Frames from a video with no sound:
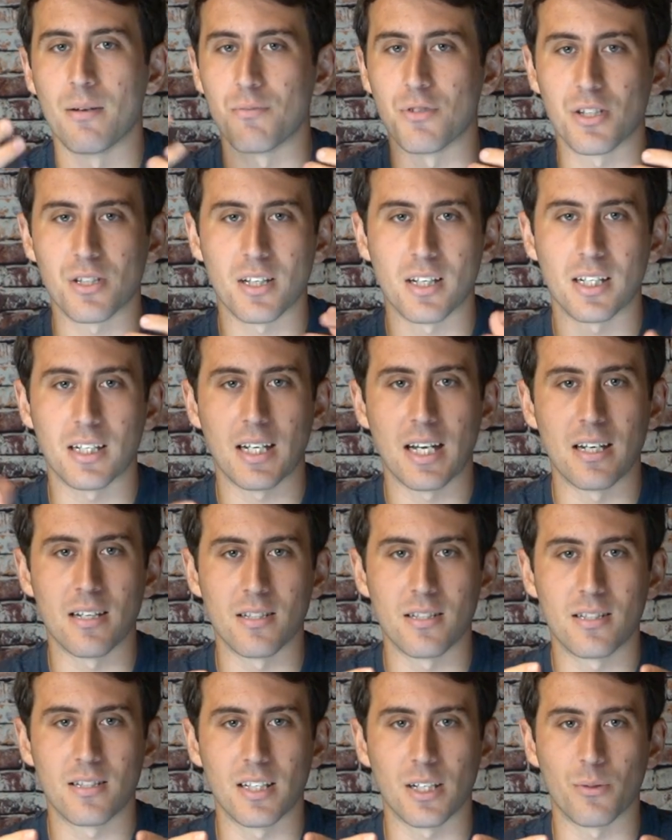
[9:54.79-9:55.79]
I'm just going to kind of
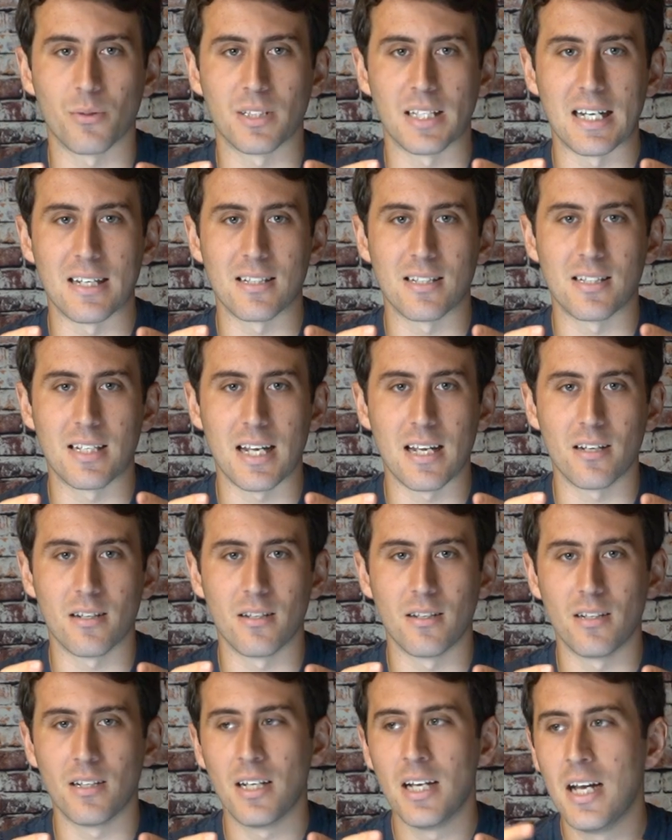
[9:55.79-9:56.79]
stick with that
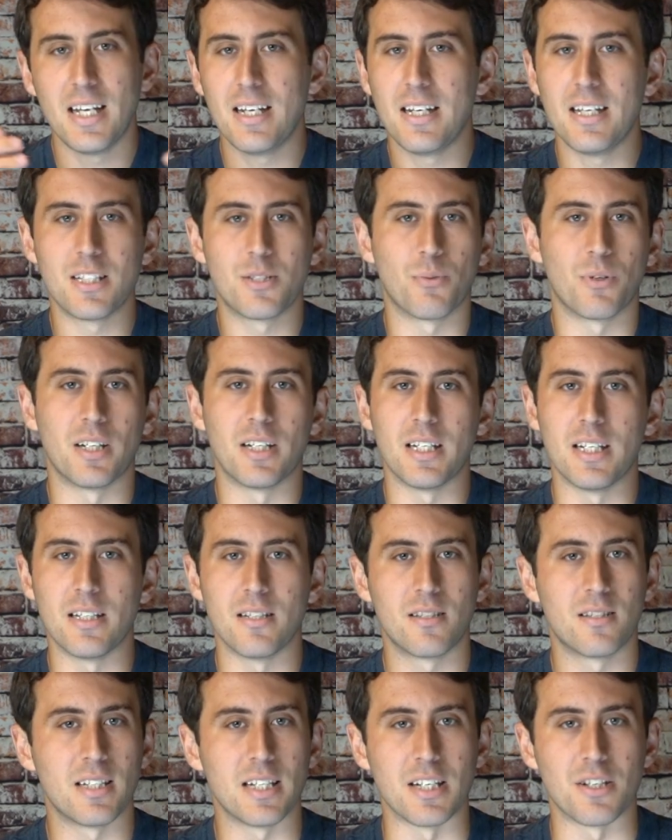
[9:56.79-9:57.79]
standard. It is what it
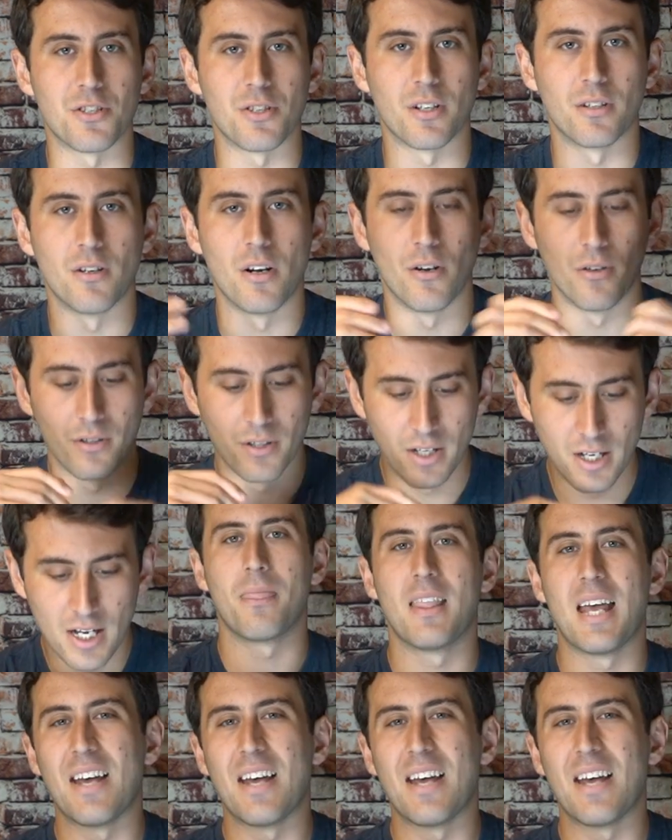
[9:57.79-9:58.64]
is, to each their own.